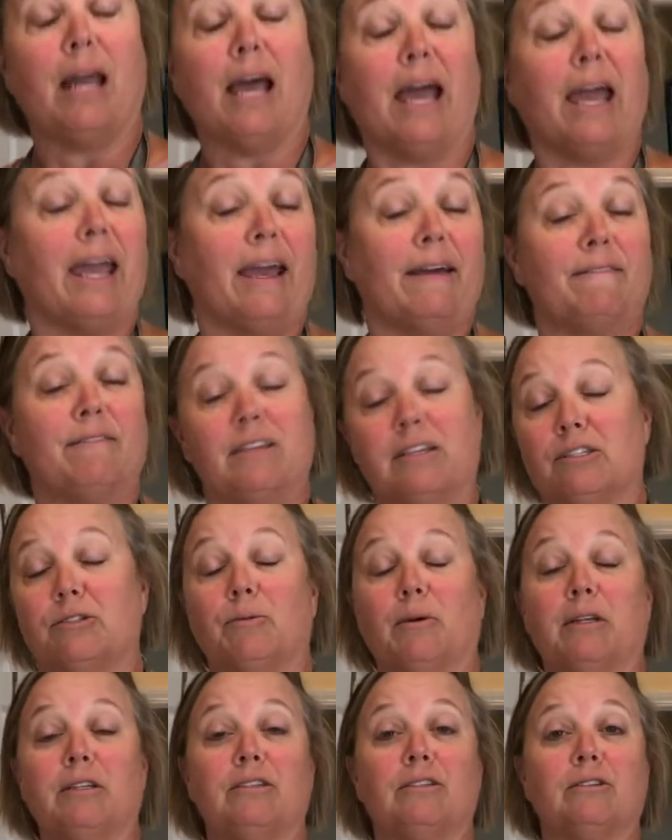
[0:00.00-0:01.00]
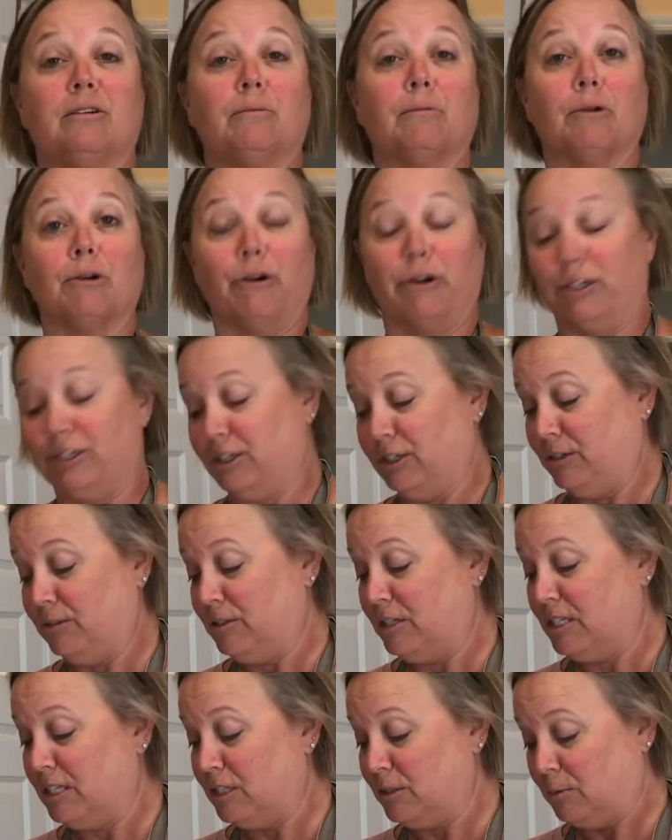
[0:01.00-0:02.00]
I have this one, so we're going to use
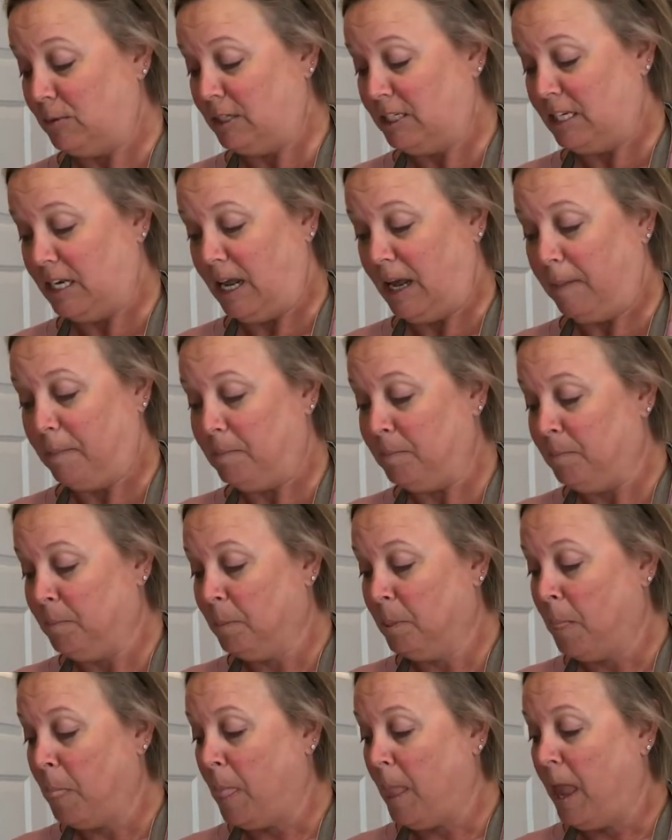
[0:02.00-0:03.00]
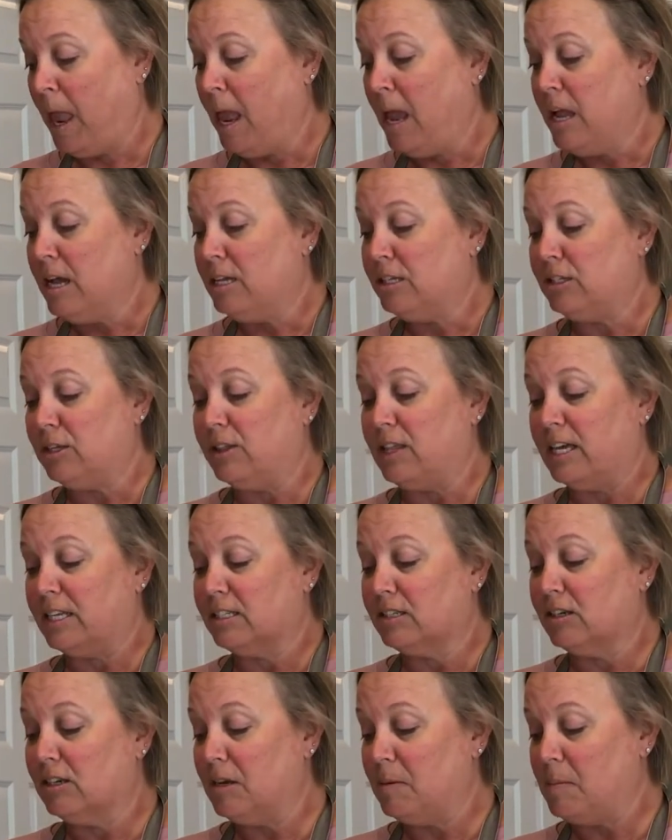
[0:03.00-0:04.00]
this one today. So that's
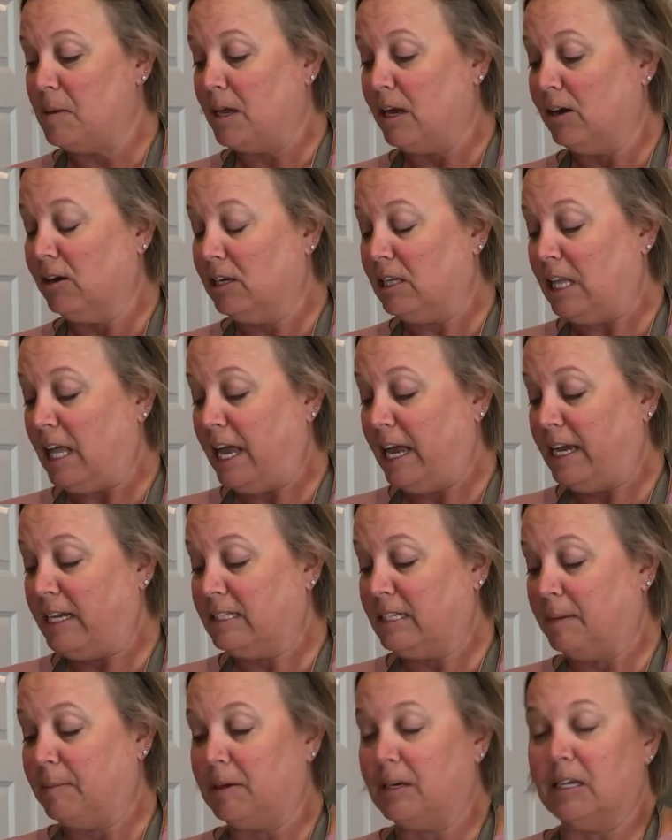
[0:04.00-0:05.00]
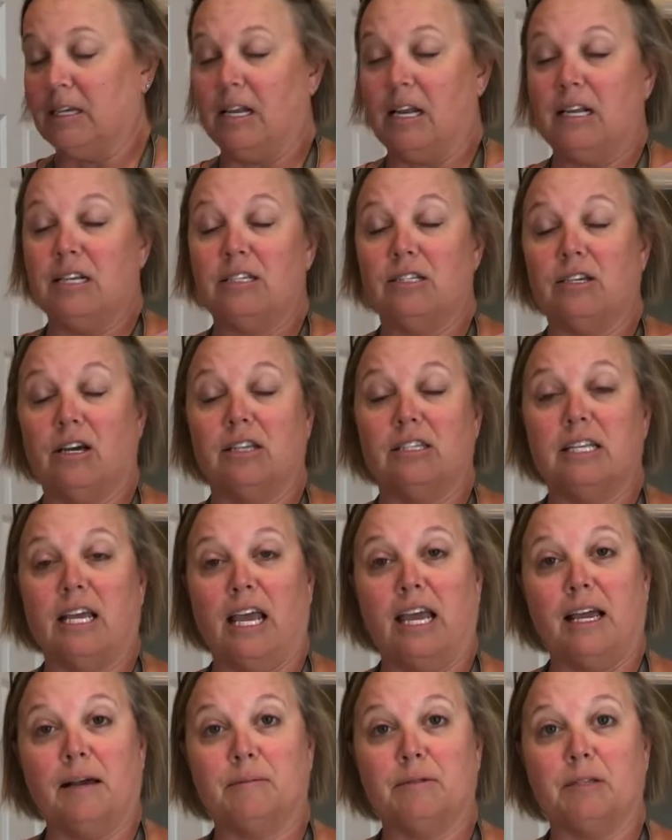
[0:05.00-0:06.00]
going to be our glaze. I'm going to
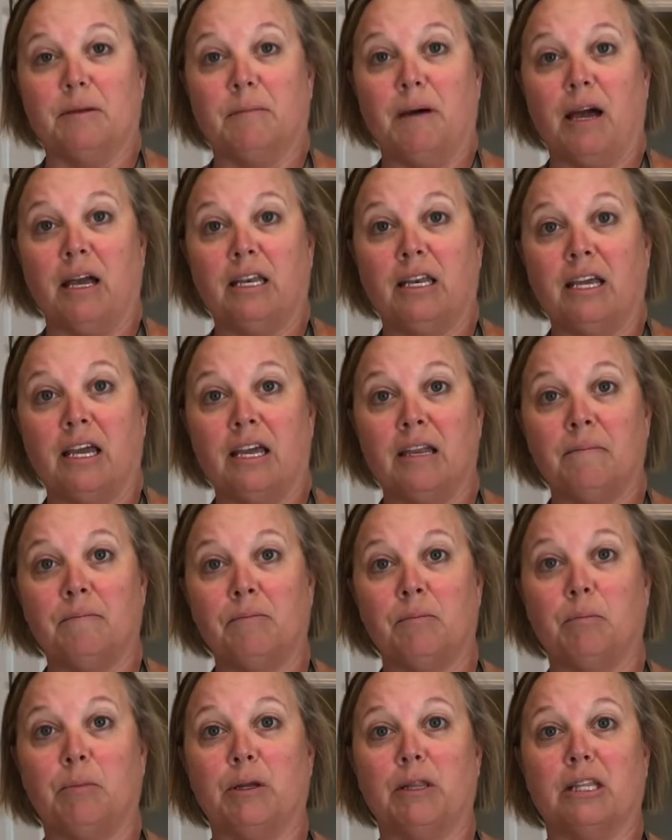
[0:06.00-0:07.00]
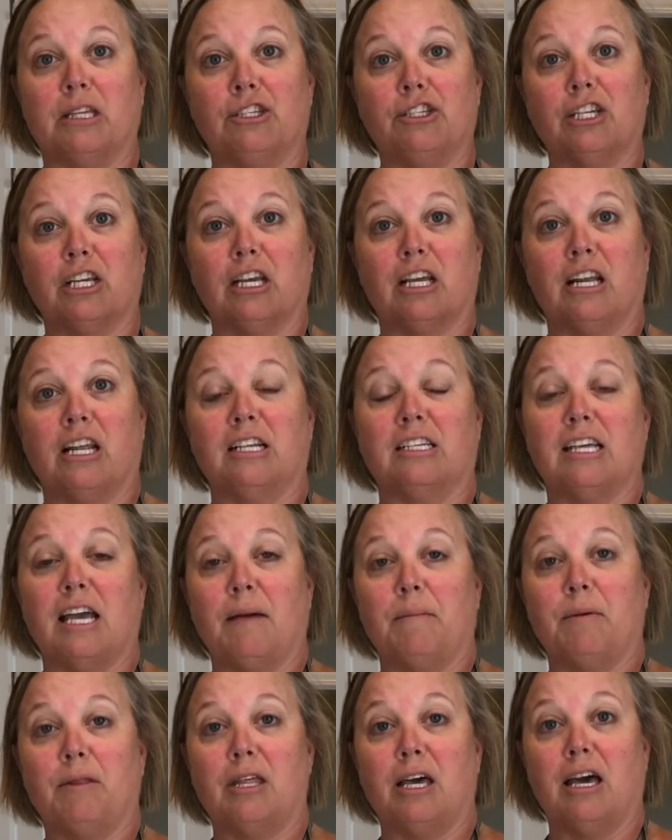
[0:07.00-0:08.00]
saute up some onion, put the chicken on
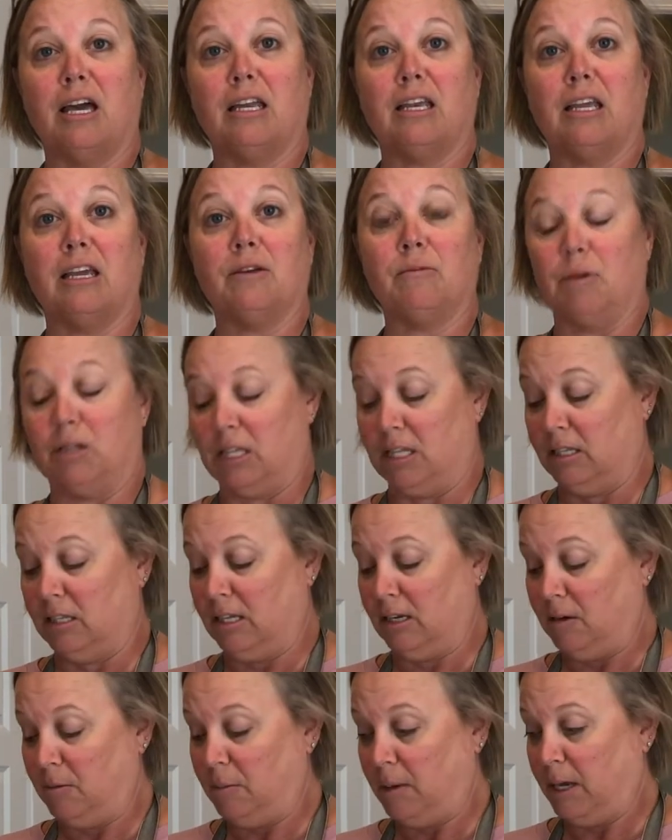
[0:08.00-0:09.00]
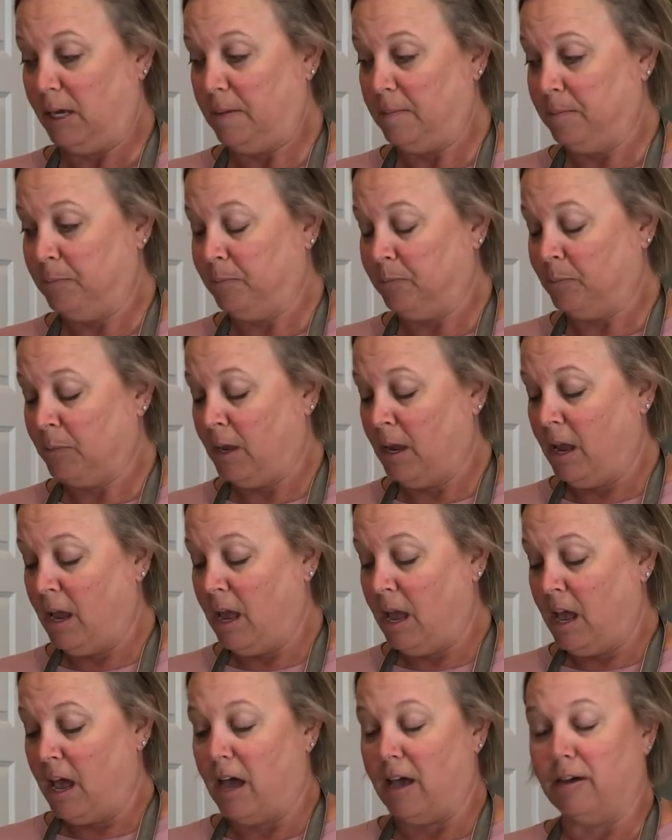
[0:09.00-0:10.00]
top of the onion with a little bit
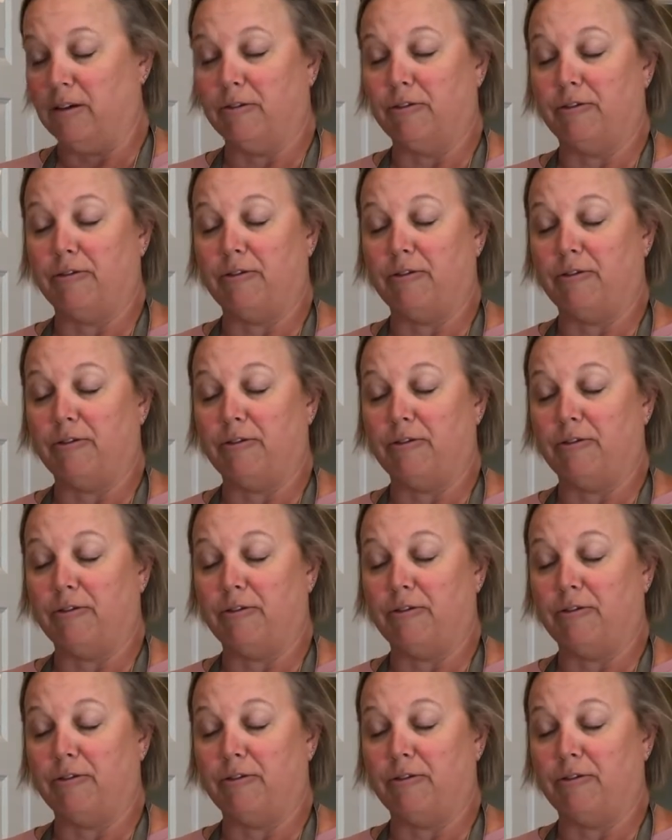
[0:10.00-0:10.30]
of